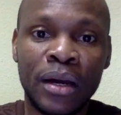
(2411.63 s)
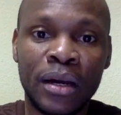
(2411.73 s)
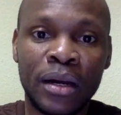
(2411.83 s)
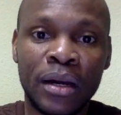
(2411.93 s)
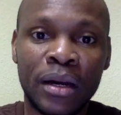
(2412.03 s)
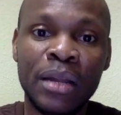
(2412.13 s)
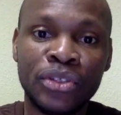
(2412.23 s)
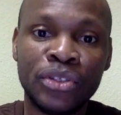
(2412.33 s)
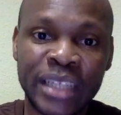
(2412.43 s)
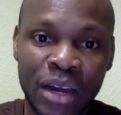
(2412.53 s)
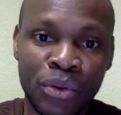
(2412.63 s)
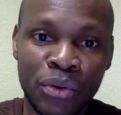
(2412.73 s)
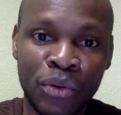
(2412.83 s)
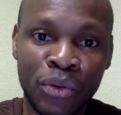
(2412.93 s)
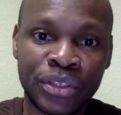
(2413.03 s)
Kilimanjaro
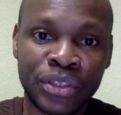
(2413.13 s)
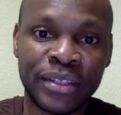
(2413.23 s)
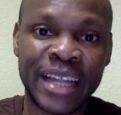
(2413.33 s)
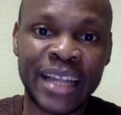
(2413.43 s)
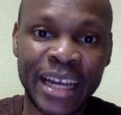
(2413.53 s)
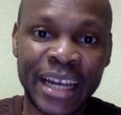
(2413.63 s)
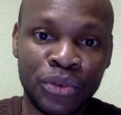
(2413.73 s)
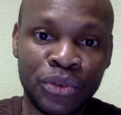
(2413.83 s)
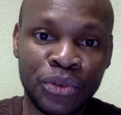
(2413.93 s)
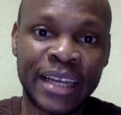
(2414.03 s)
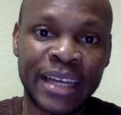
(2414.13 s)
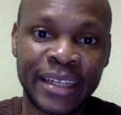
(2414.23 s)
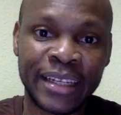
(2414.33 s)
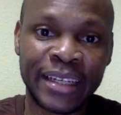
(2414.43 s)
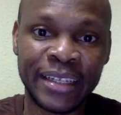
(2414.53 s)
was a natural
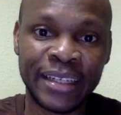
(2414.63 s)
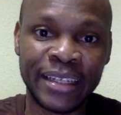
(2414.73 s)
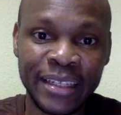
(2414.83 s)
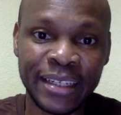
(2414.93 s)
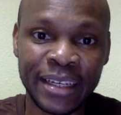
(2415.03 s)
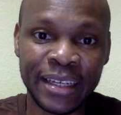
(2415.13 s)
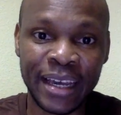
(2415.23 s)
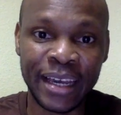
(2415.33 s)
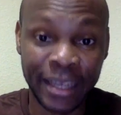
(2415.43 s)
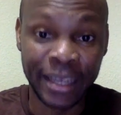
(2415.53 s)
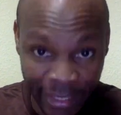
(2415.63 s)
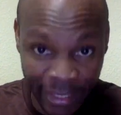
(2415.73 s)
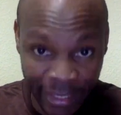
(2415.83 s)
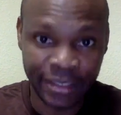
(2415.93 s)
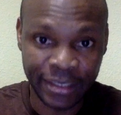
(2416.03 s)
site and
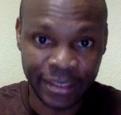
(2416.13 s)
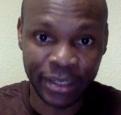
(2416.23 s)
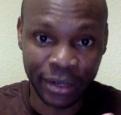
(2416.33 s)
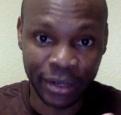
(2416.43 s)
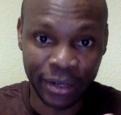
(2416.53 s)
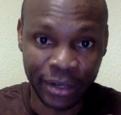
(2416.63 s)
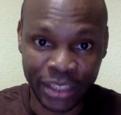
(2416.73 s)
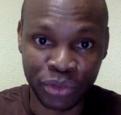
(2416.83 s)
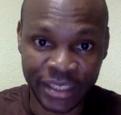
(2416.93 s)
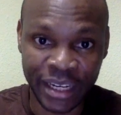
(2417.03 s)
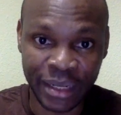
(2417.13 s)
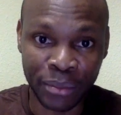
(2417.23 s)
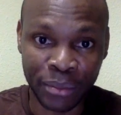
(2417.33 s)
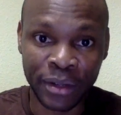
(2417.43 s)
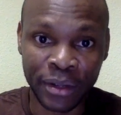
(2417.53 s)
is a natural site.
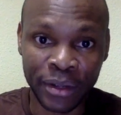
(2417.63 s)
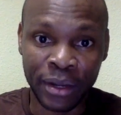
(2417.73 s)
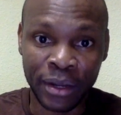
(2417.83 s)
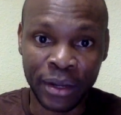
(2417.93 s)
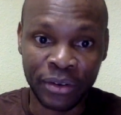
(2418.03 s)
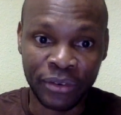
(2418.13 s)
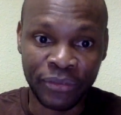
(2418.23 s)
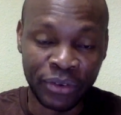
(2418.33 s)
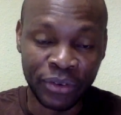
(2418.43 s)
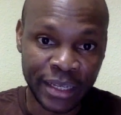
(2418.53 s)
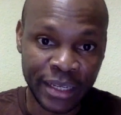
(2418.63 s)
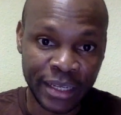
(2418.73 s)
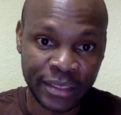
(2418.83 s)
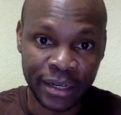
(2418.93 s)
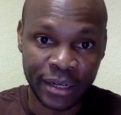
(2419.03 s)
But for
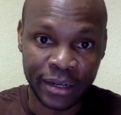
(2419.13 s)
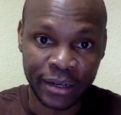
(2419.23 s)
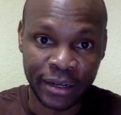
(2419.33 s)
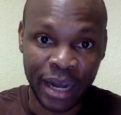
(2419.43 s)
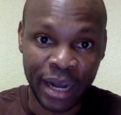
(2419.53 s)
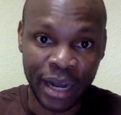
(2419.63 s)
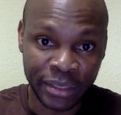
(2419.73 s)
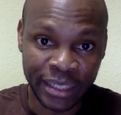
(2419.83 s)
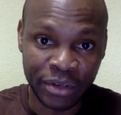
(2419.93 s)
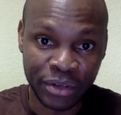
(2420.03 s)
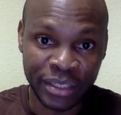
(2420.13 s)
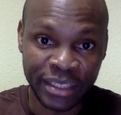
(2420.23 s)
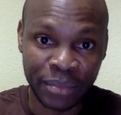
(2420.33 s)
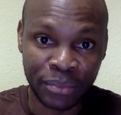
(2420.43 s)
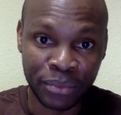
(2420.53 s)
this hypothetical
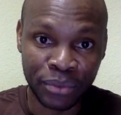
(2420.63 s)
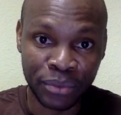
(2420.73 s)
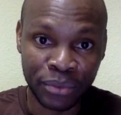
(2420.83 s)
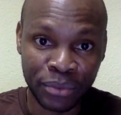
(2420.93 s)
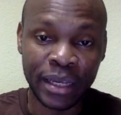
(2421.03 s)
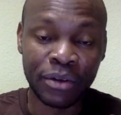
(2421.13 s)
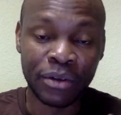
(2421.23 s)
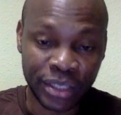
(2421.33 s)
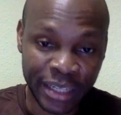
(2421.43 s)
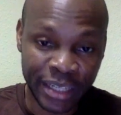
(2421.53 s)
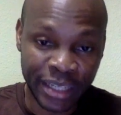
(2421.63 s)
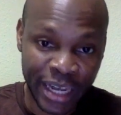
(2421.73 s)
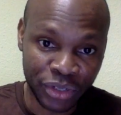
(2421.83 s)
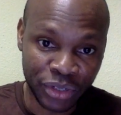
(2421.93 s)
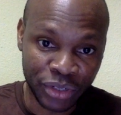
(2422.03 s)
example, it was a
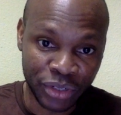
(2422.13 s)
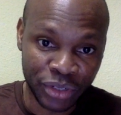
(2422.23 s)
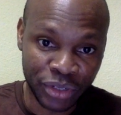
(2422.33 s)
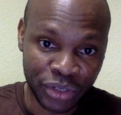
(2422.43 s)
natural site.